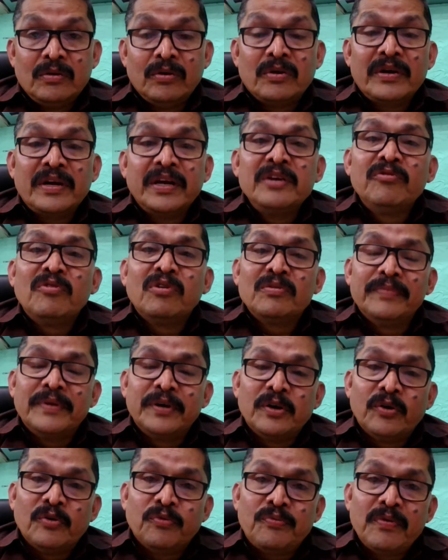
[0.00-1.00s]
or
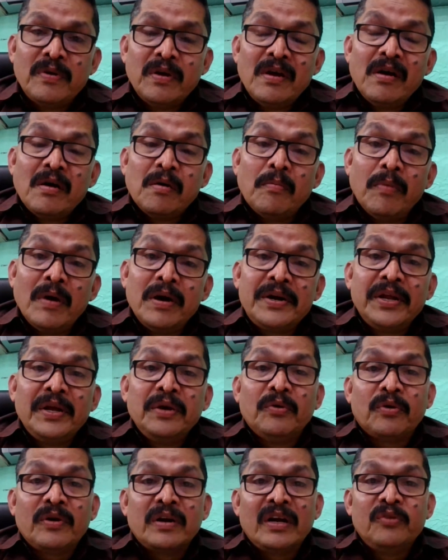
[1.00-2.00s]
involvement of
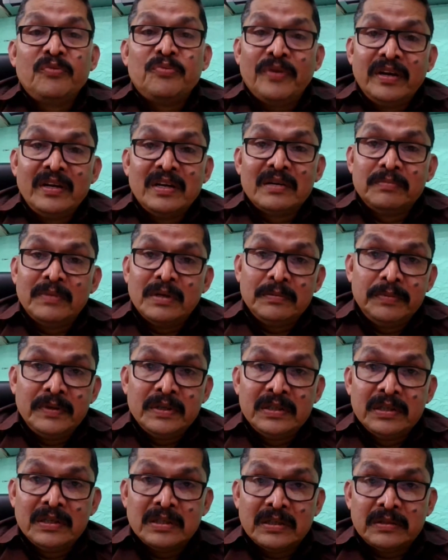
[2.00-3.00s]
multi-organ failure may
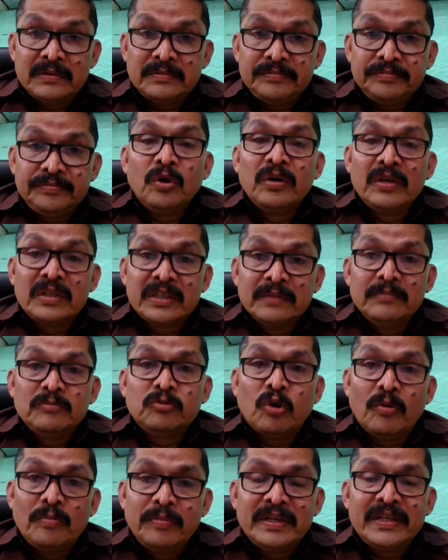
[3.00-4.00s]
be the long-term
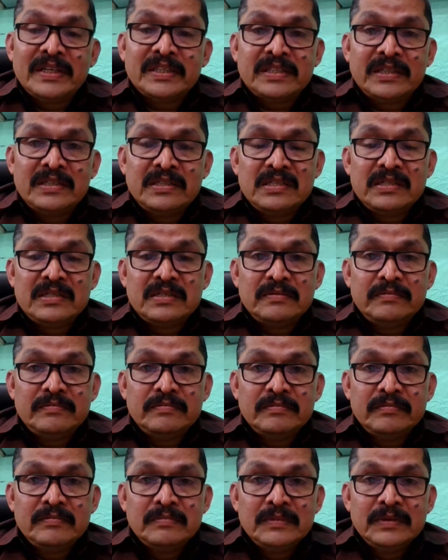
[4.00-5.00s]
complications.
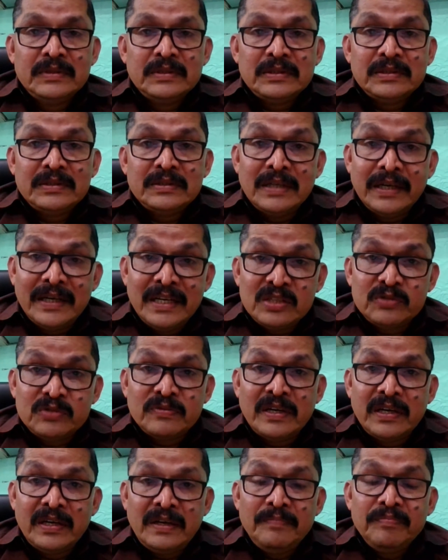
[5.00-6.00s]
That is
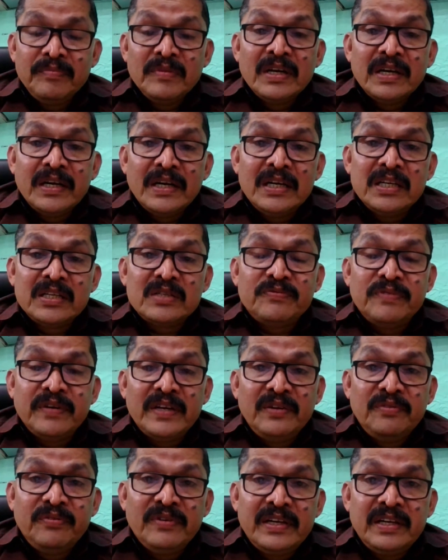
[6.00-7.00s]
why it is
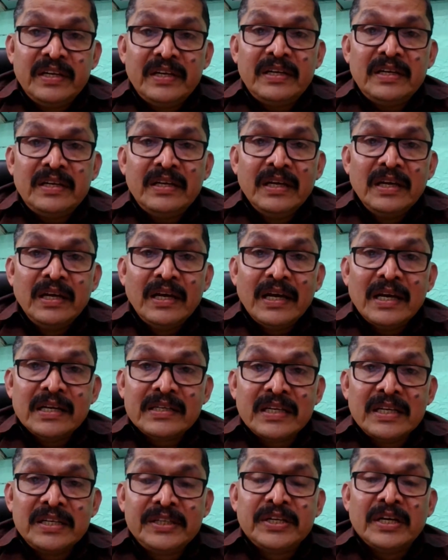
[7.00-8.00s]
very
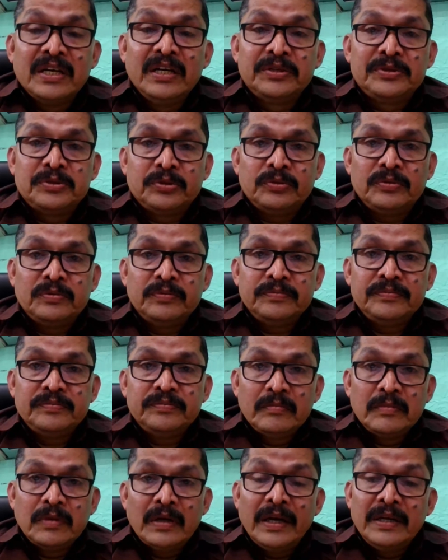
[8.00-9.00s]
essential to
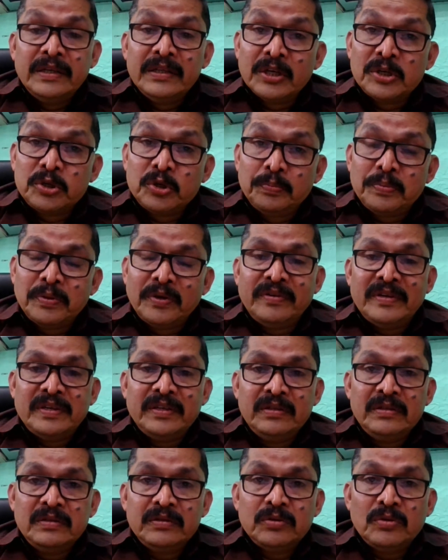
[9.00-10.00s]
either to
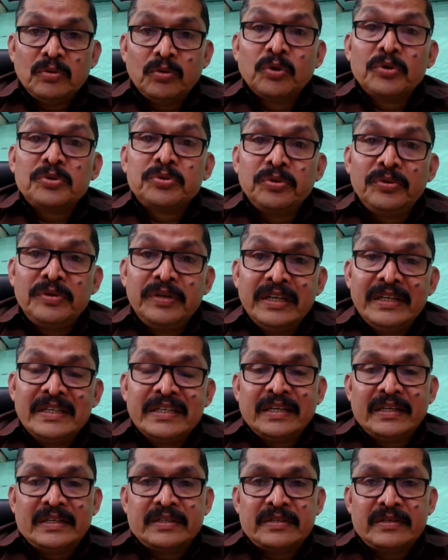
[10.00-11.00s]
prevent or to
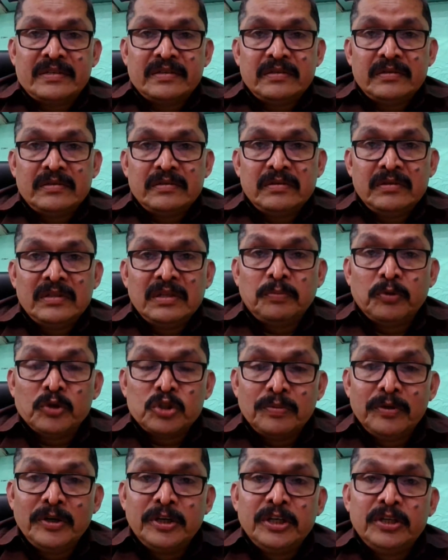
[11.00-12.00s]
detect the
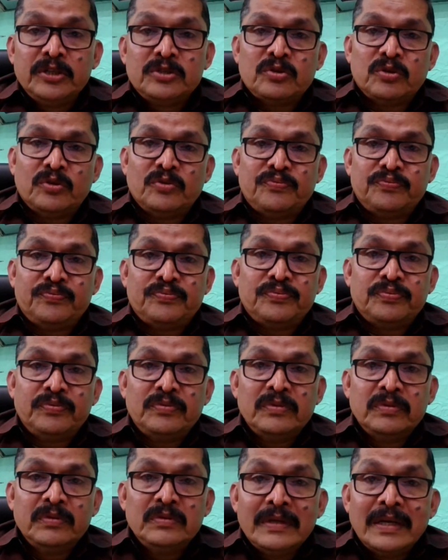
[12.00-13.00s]
possibilities of
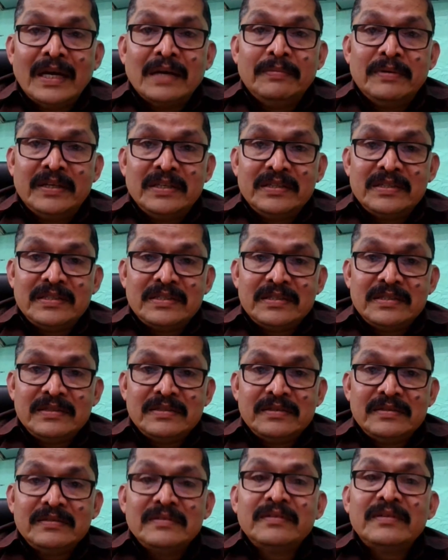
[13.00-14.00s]
diabetes.
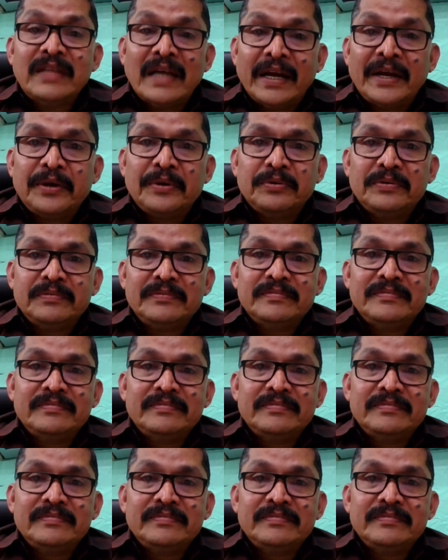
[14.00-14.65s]
Thank you.